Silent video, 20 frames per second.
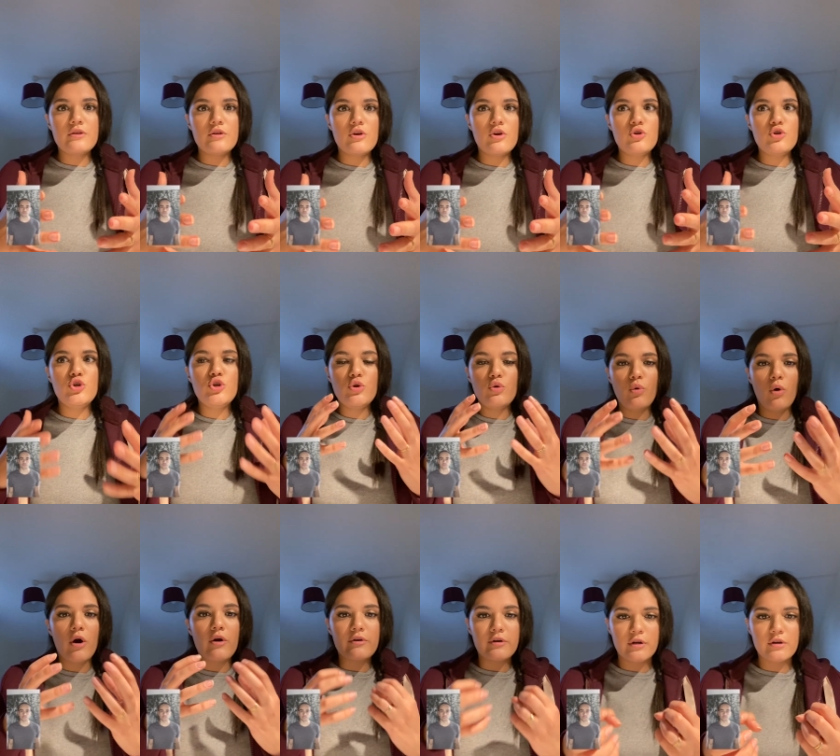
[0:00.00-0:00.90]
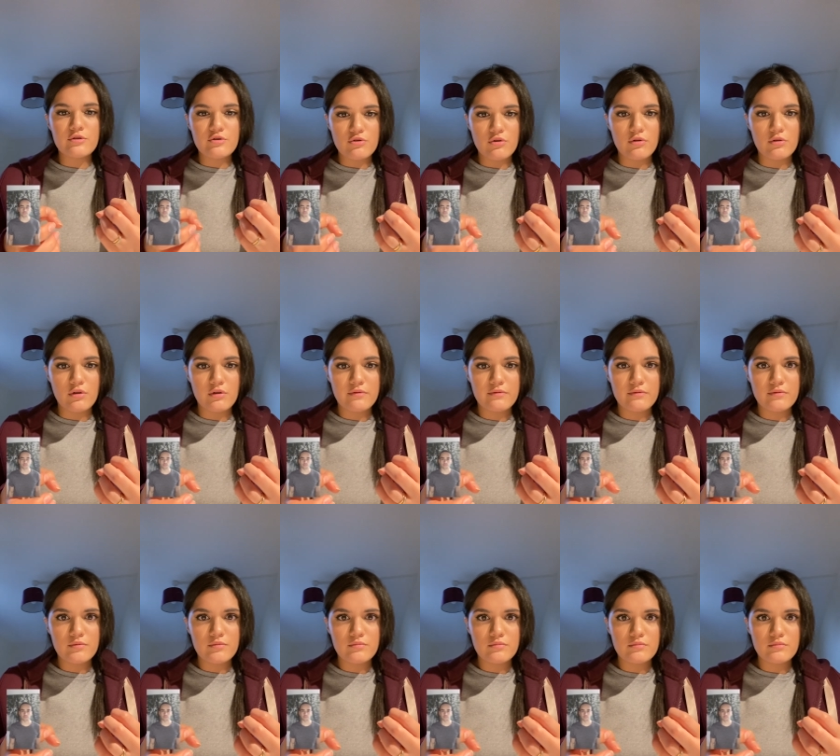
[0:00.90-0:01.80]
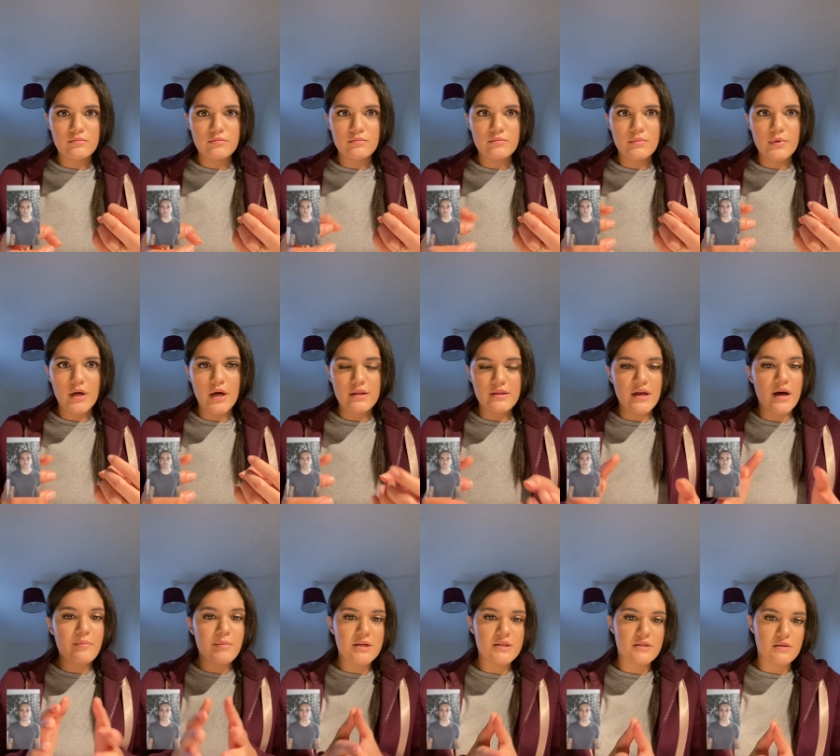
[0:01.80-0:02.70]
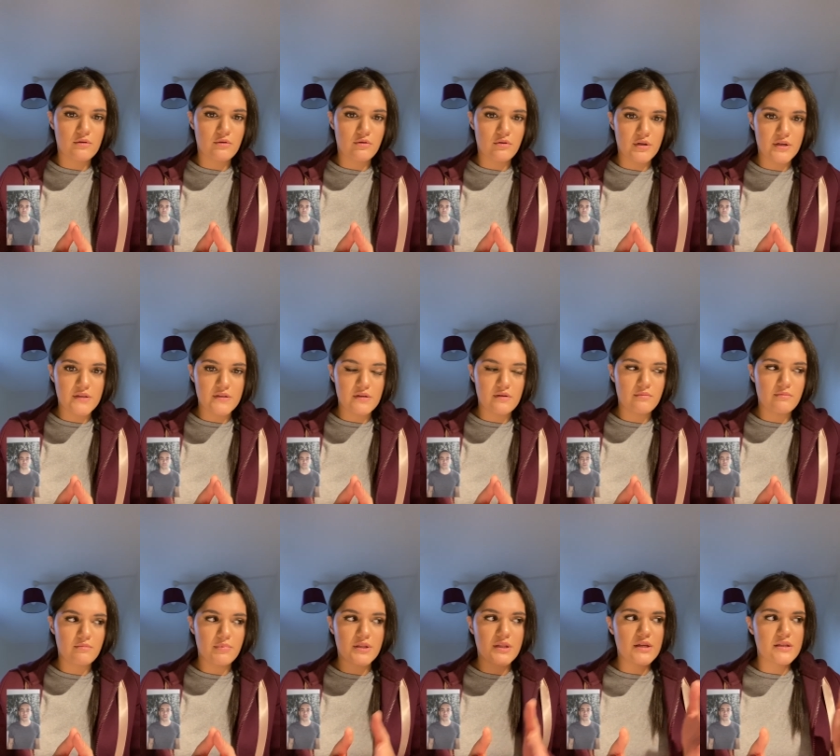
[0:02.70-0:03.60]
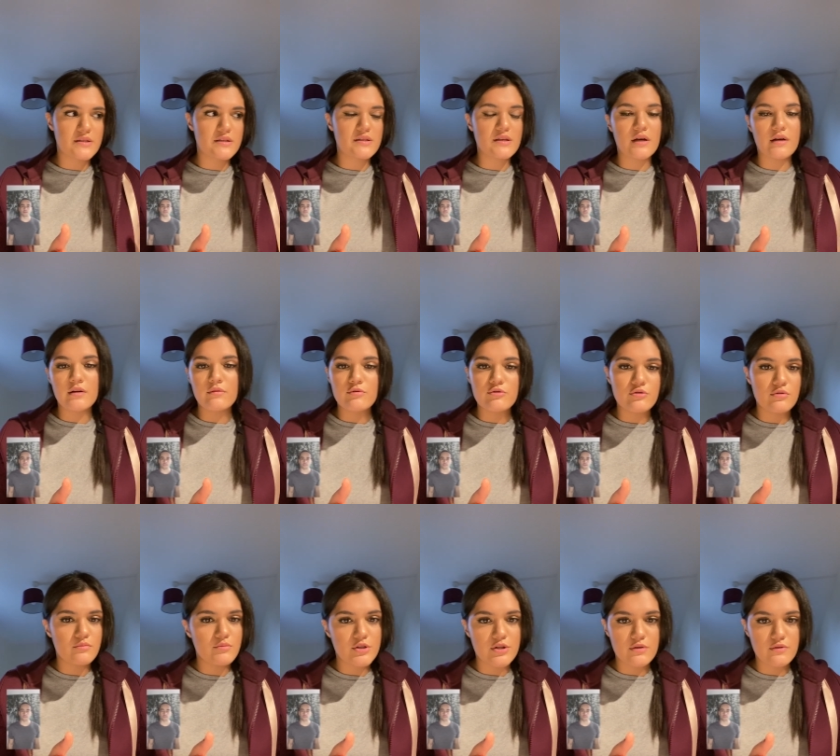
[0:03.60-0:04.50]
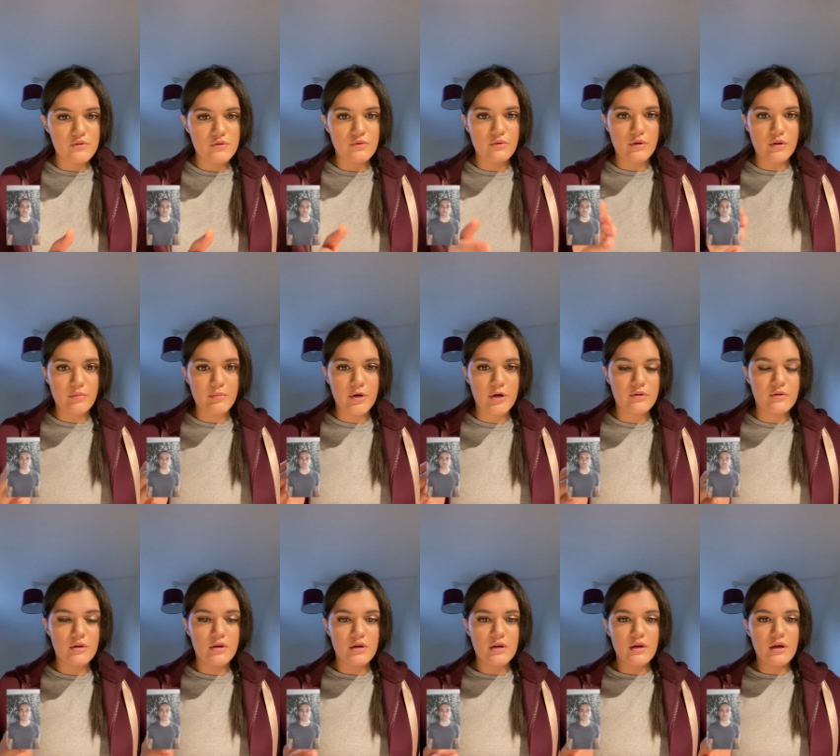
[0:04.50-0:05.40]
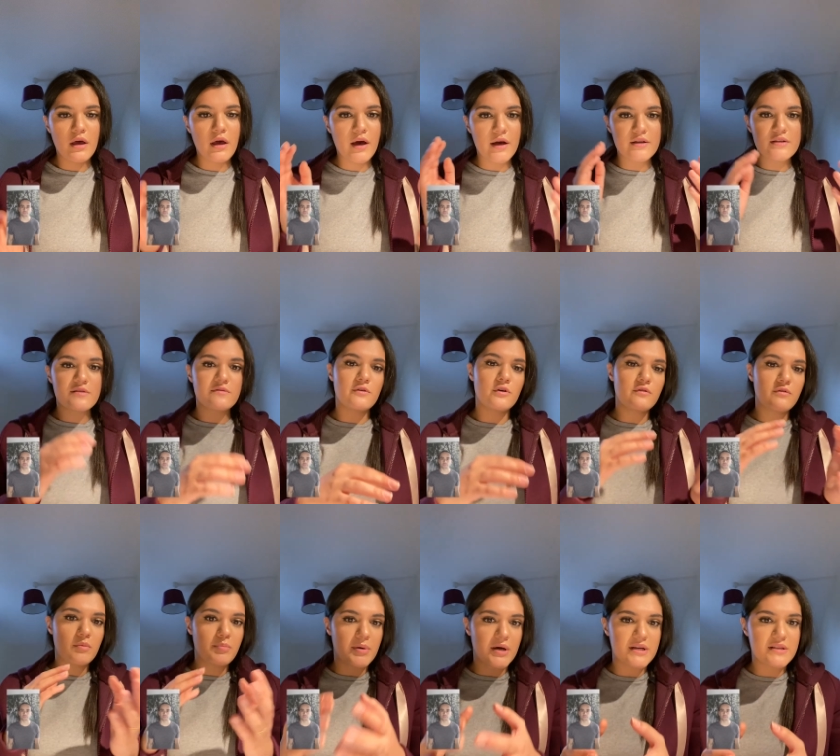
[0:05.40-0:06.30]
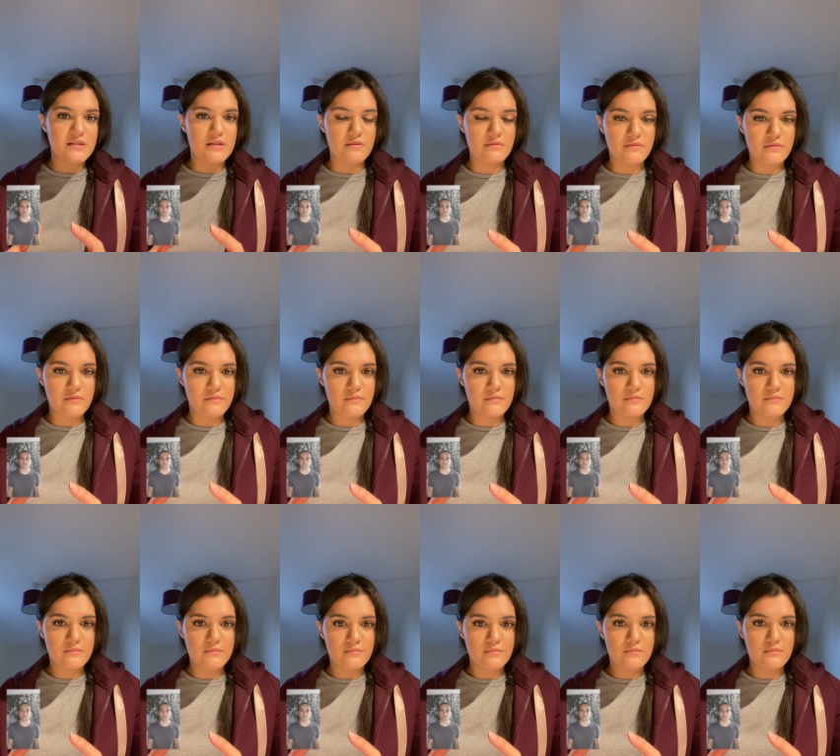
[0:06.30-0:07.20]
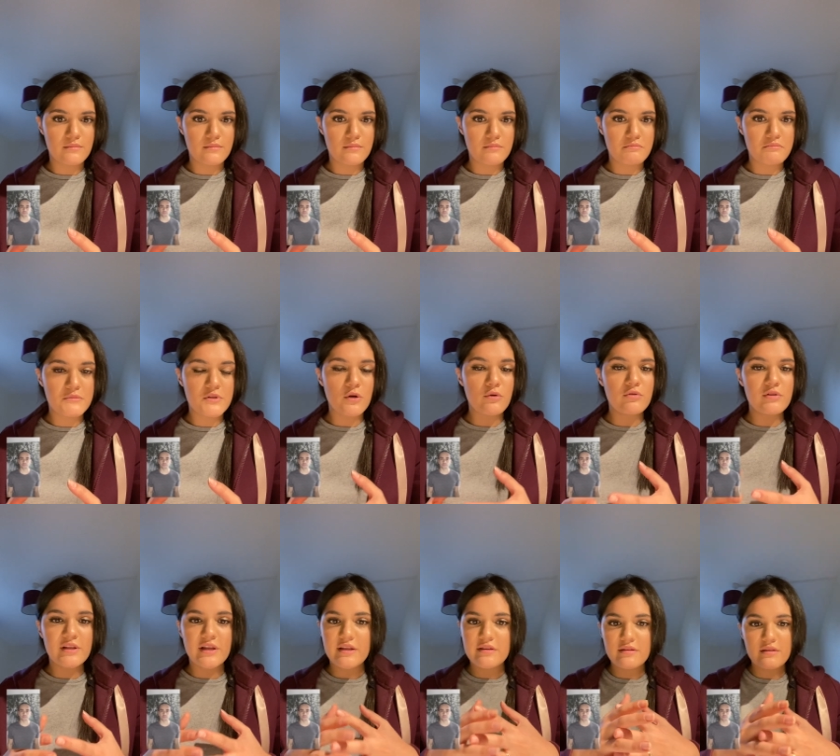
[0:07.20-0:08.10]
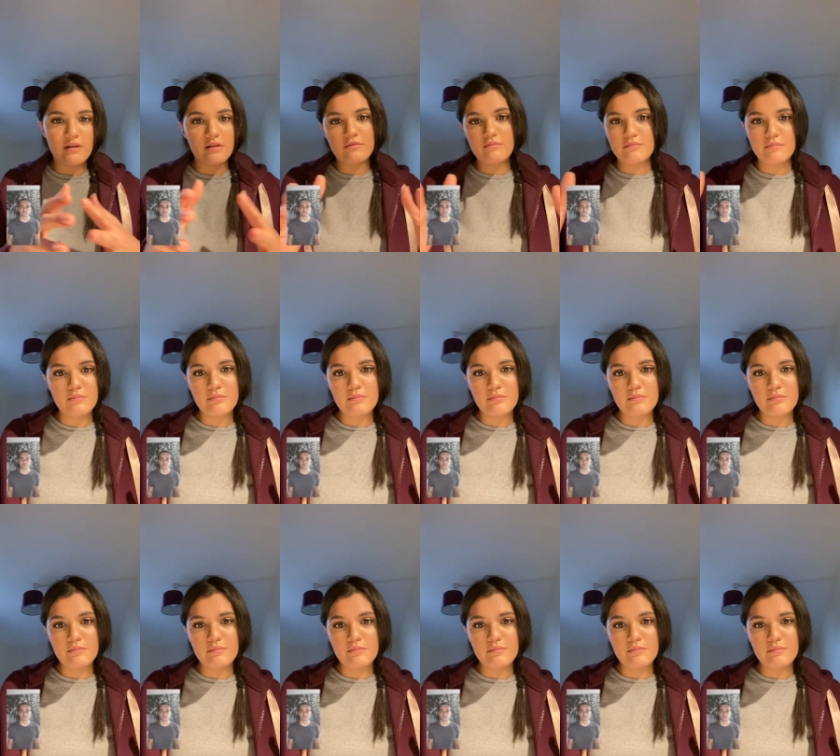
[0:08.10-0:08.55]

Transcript: you are in control of. And that might sound crazy, but that's exactly what Jean-Michel was talking about. Active over passive. Don't let the